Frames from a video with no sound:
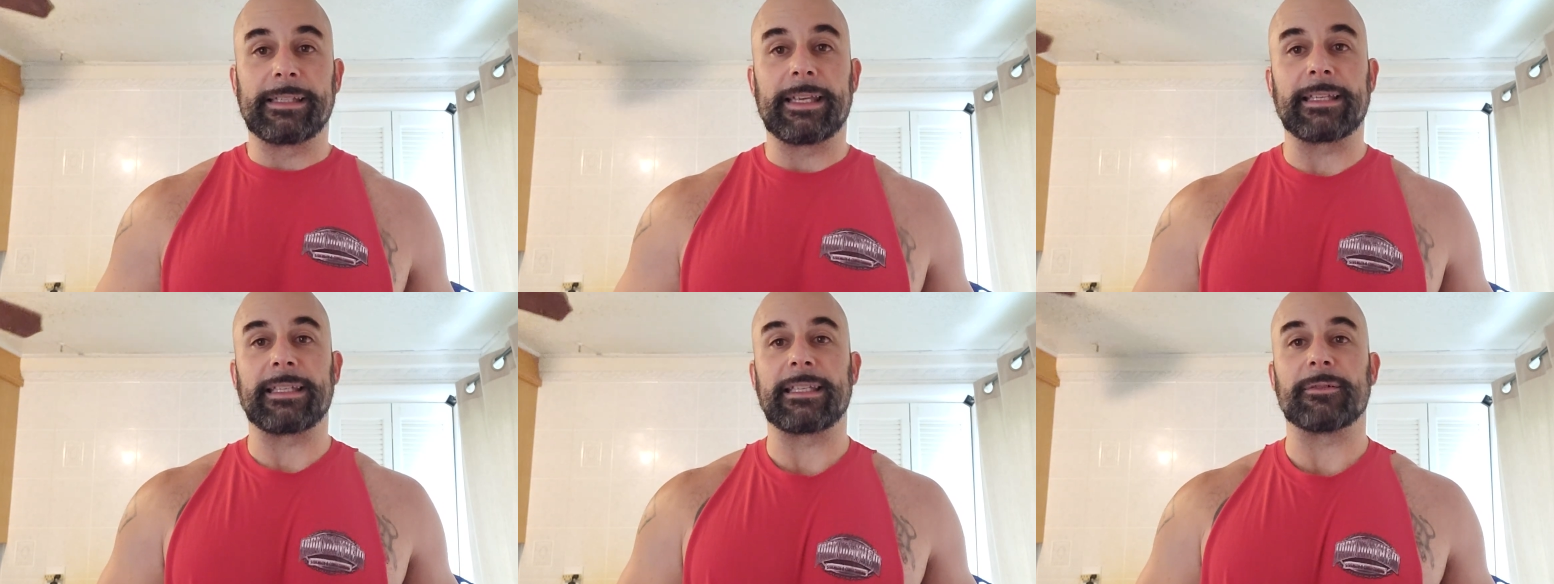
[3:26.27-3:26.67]

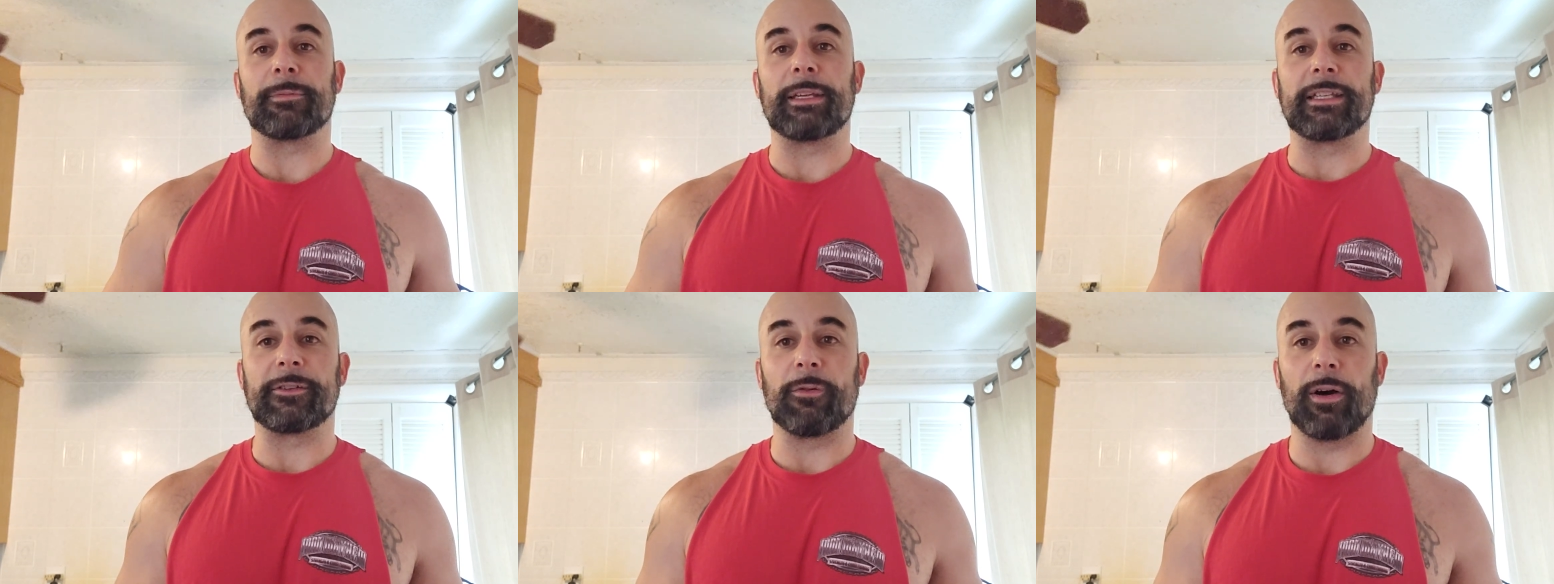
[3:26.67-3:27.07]

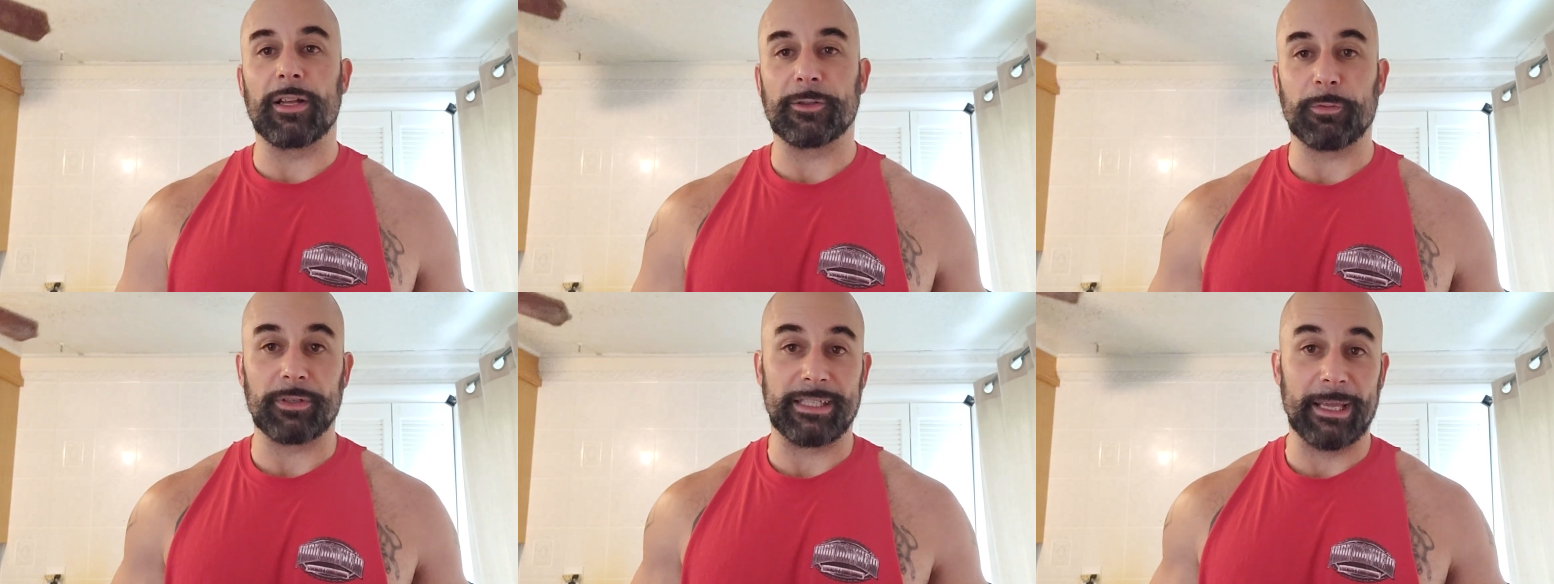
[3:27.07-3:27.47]
SSB
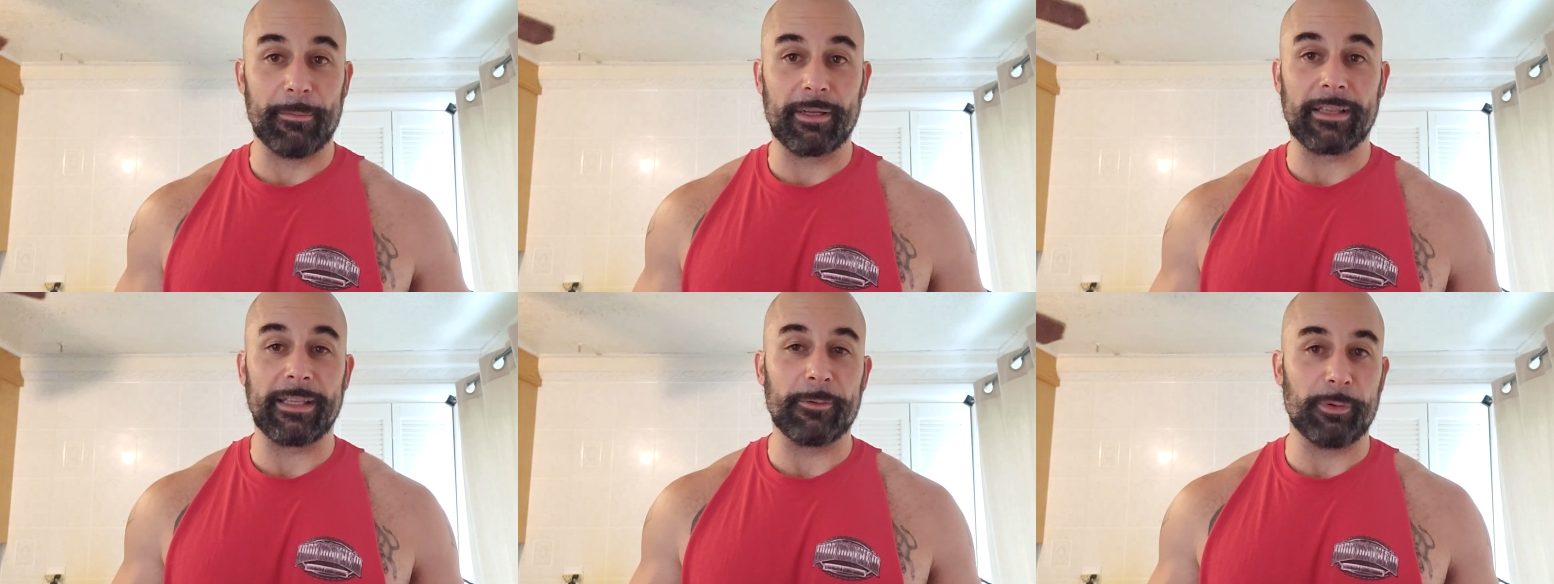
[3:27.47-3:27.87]
squats. Where
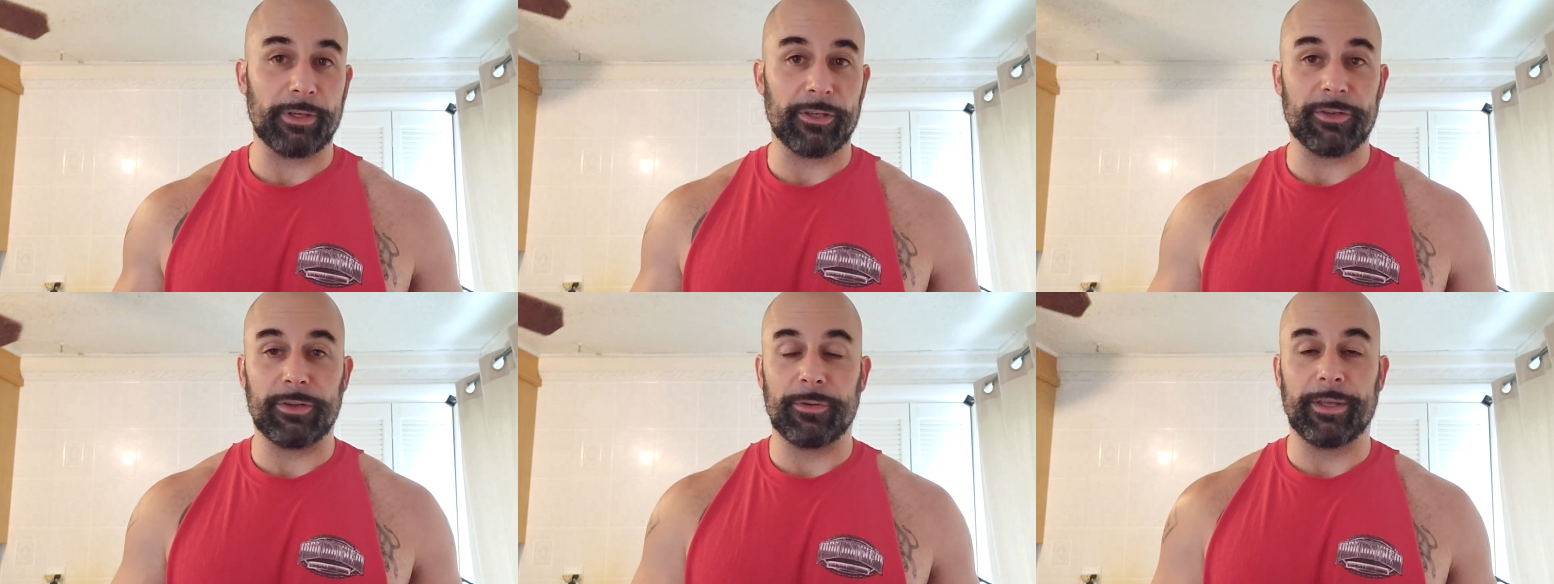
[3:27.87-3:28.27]
typically when
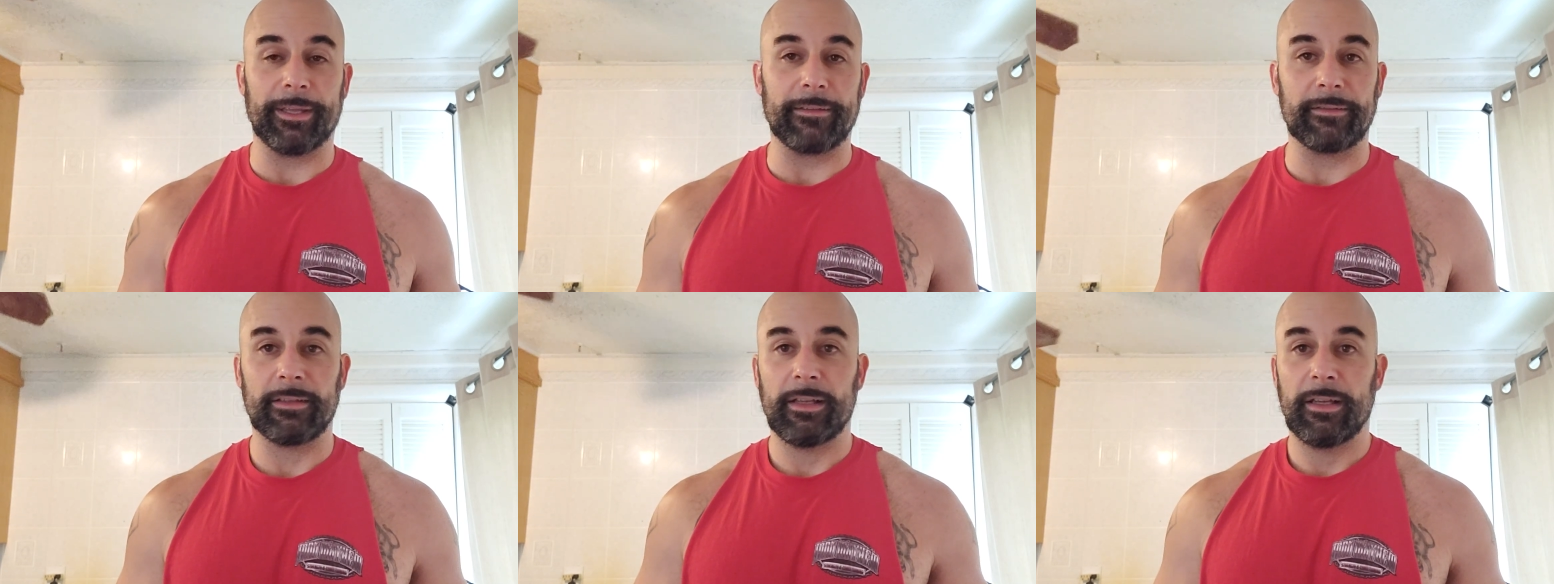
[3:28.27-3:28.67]
you're
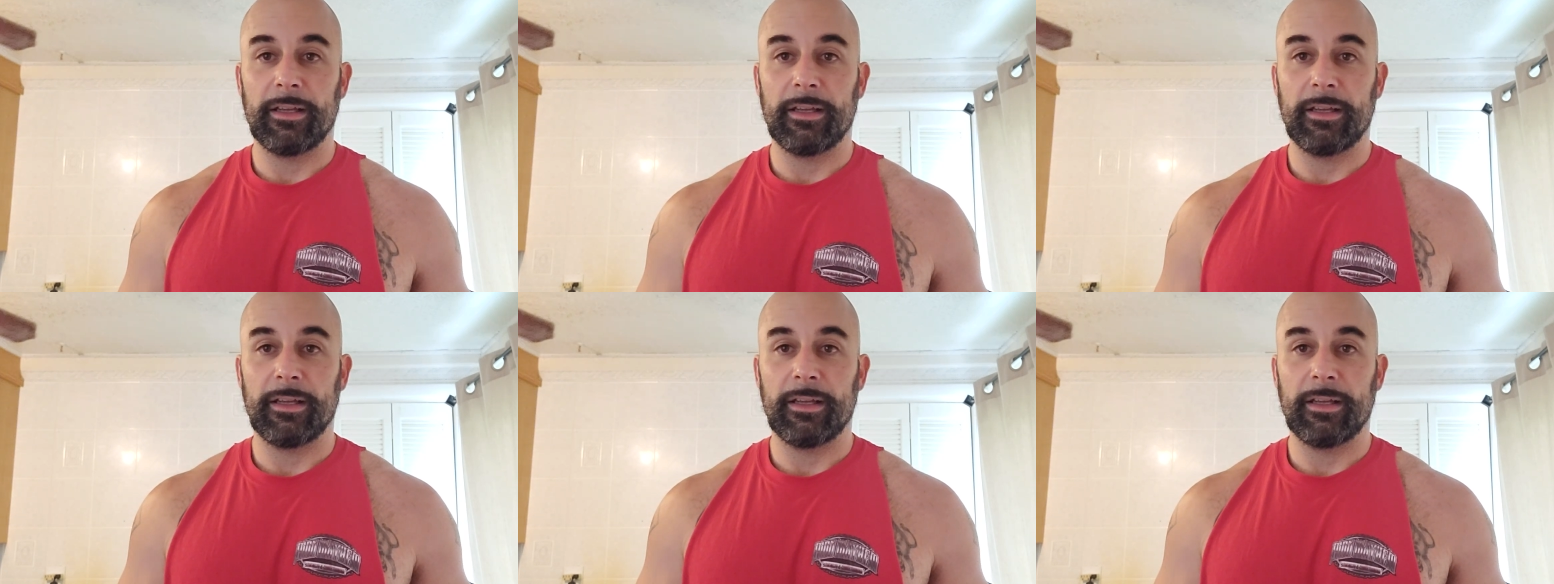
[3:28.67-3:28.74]
doing